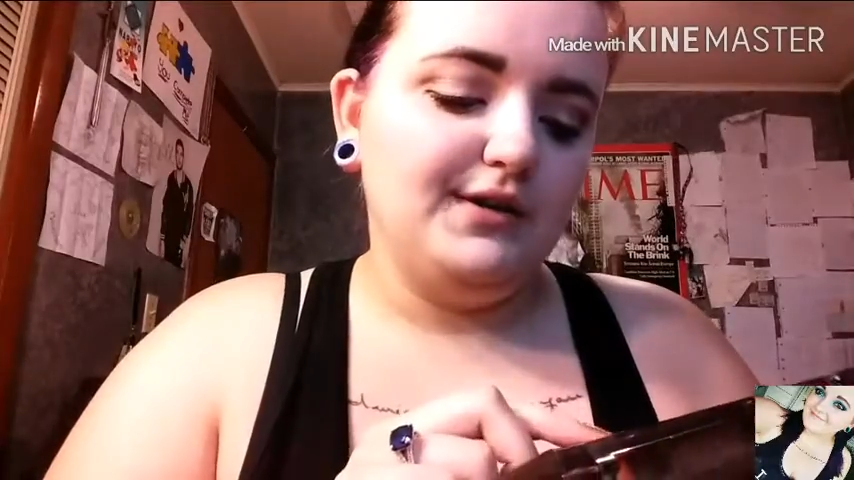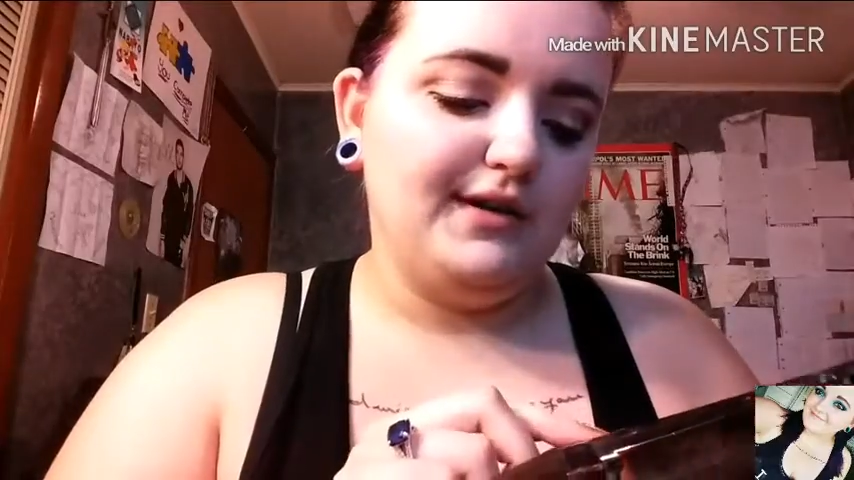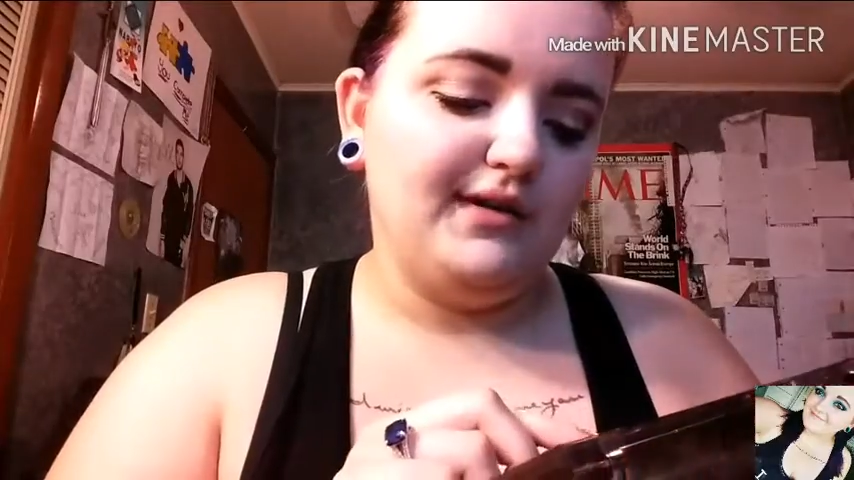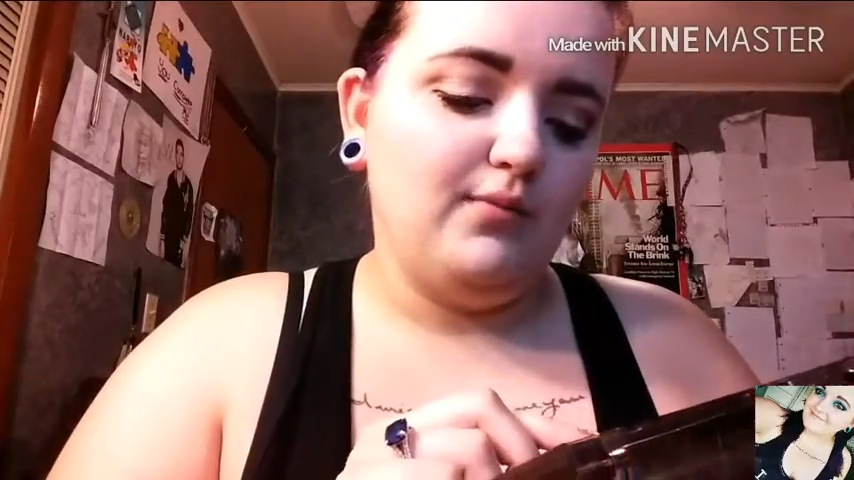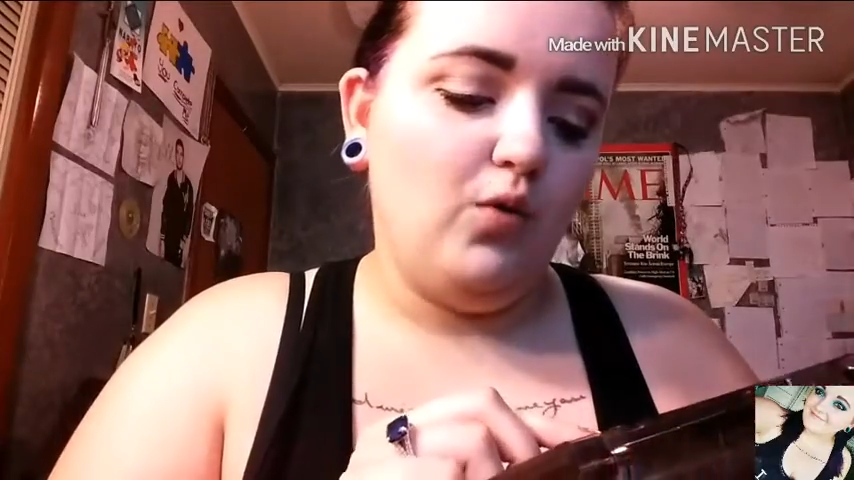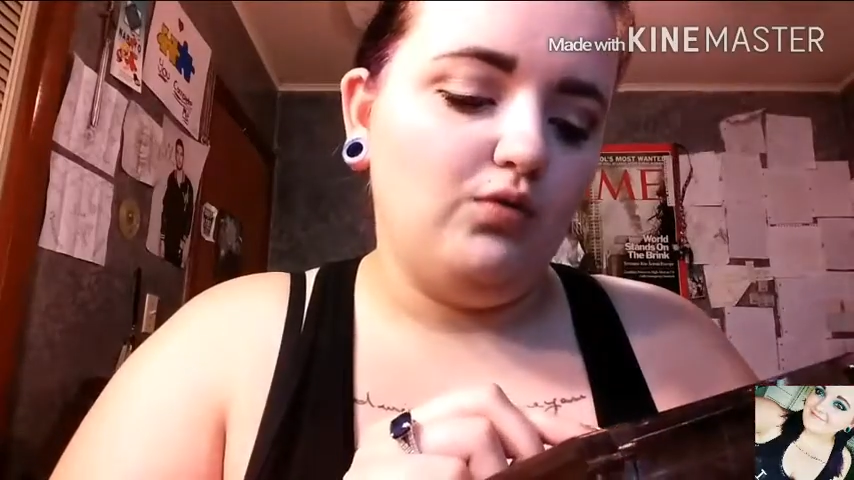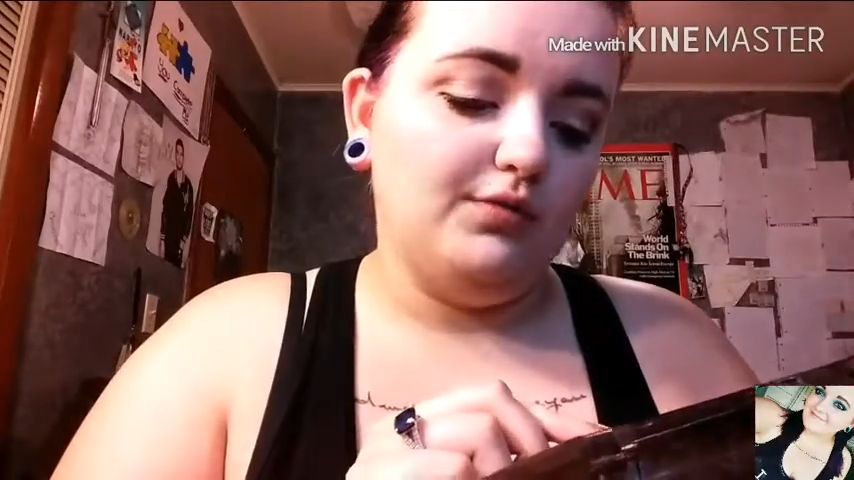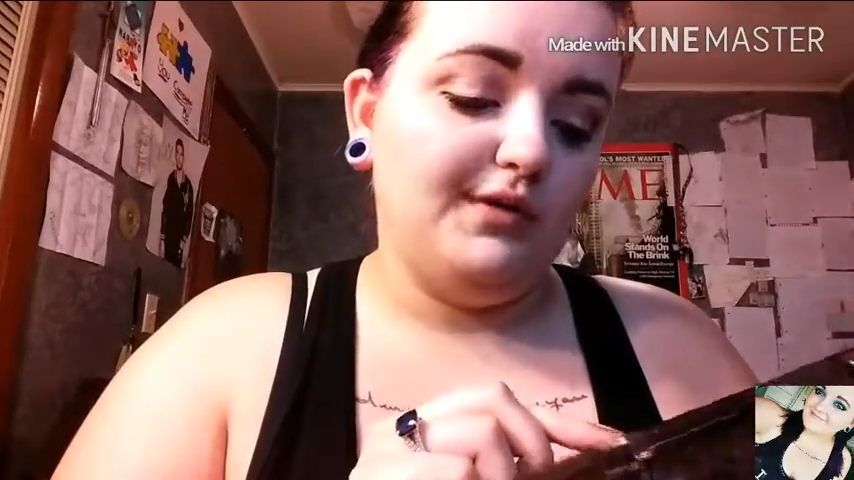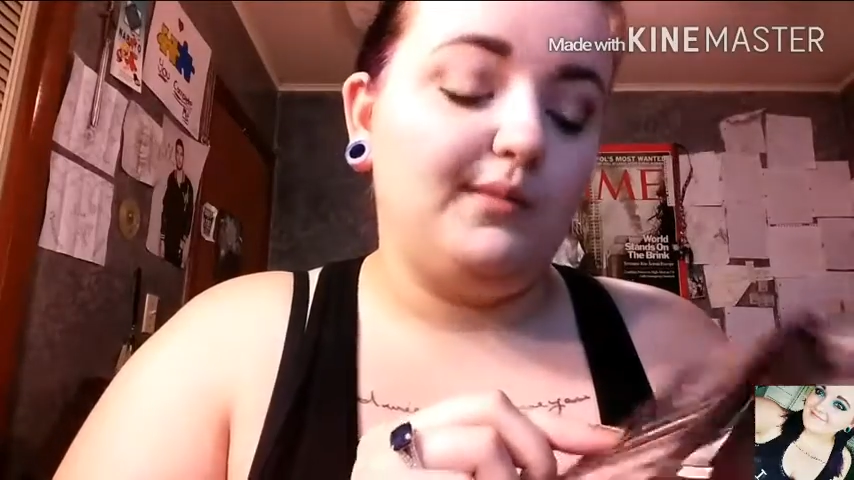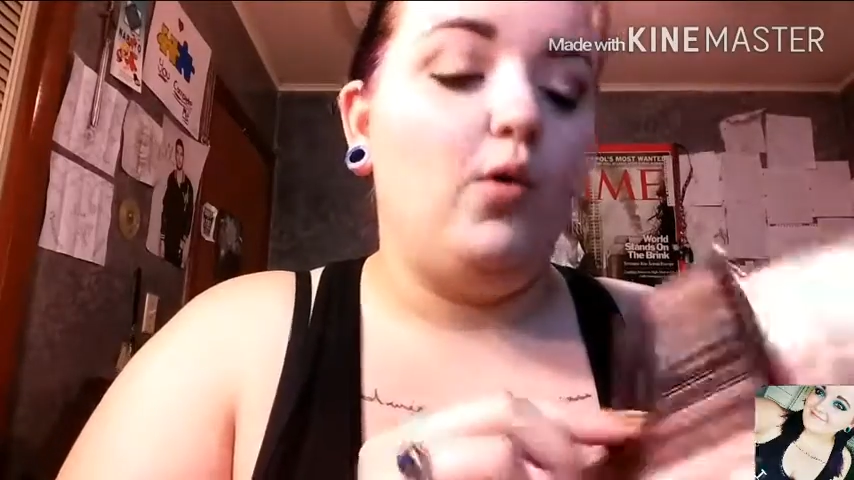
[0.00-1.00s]

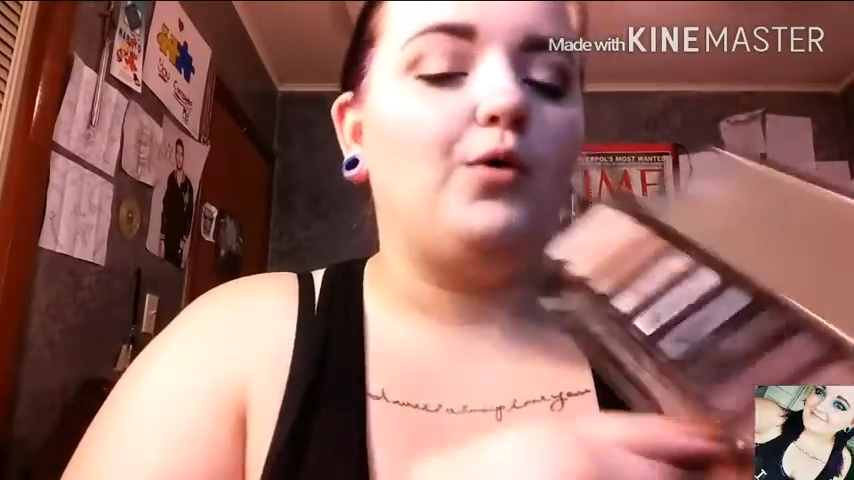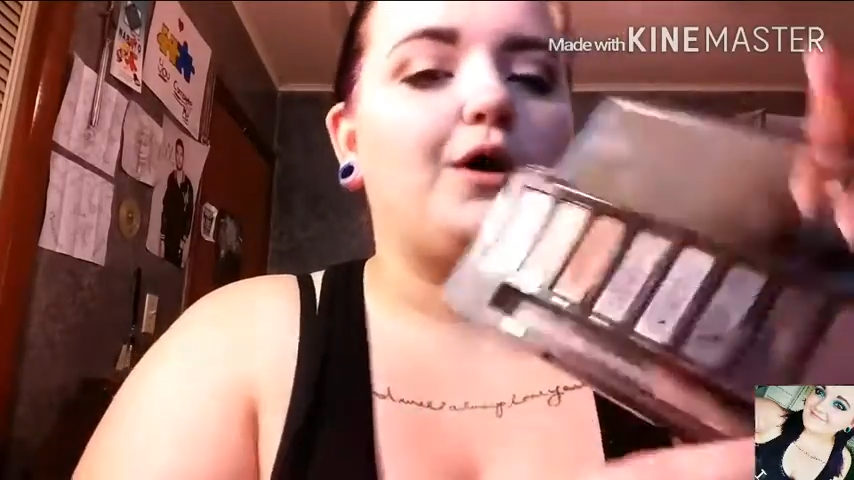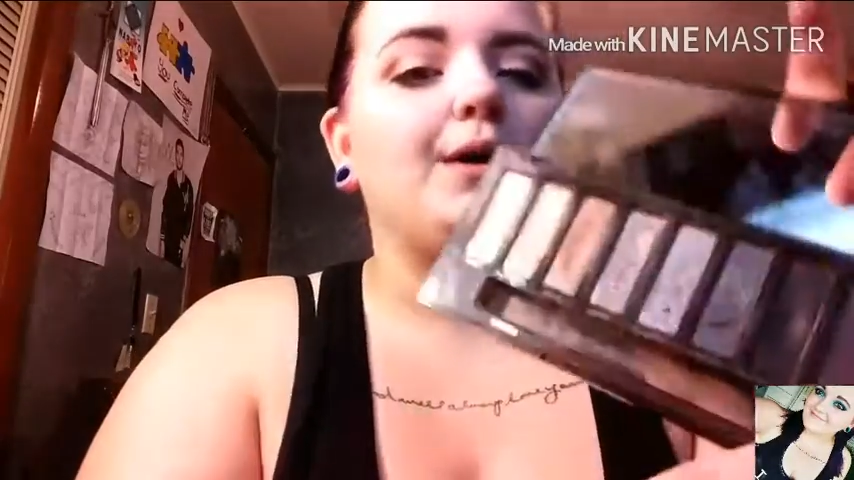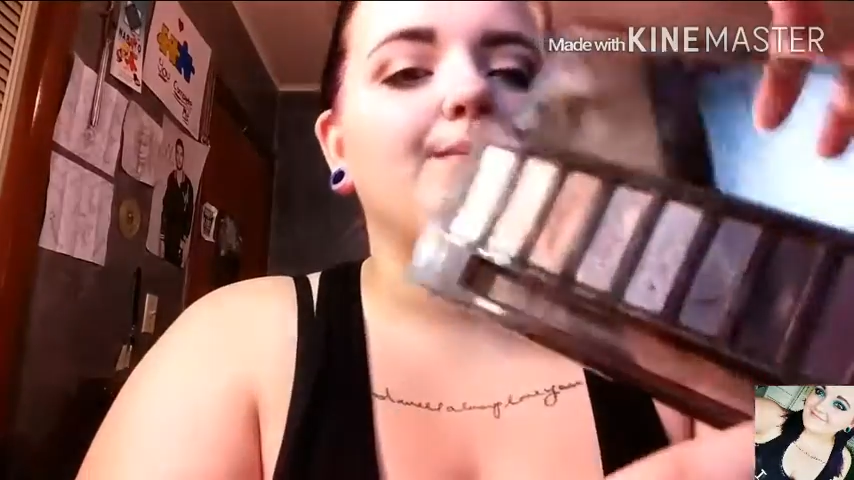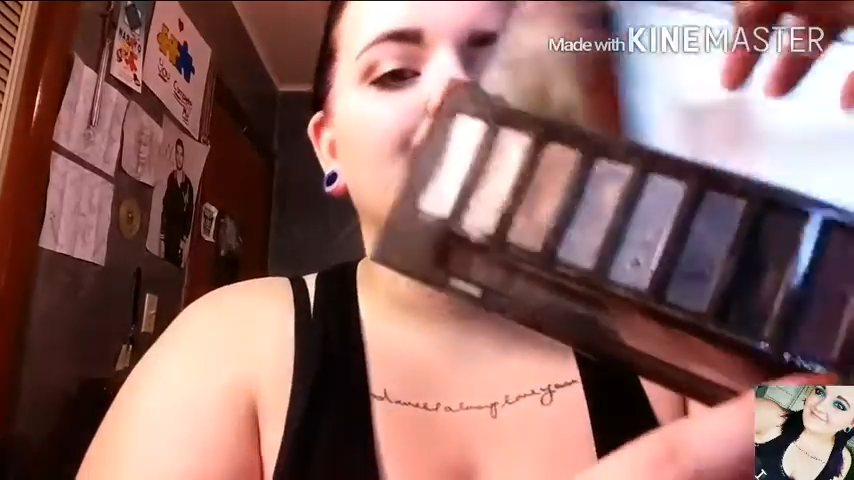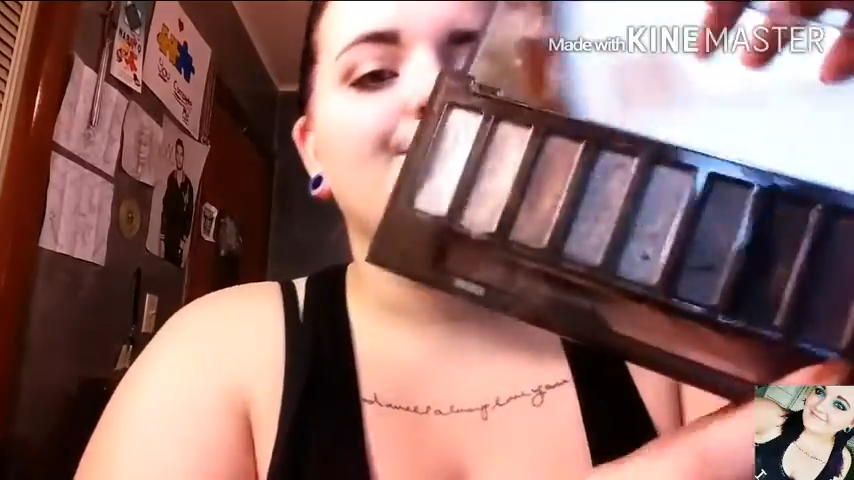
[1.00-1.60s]
Smolder,